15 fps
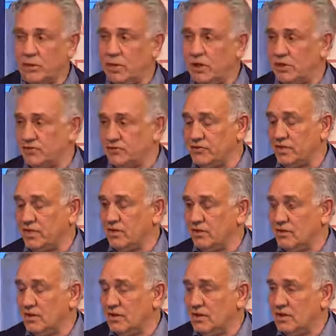history
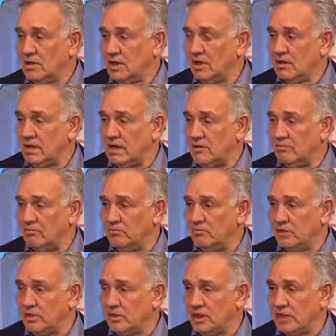
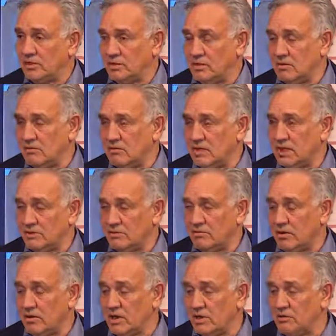as a
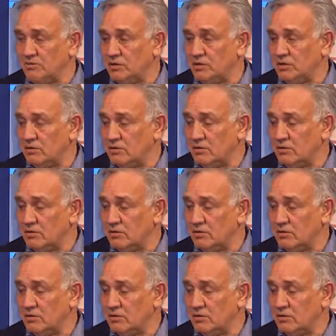fighter for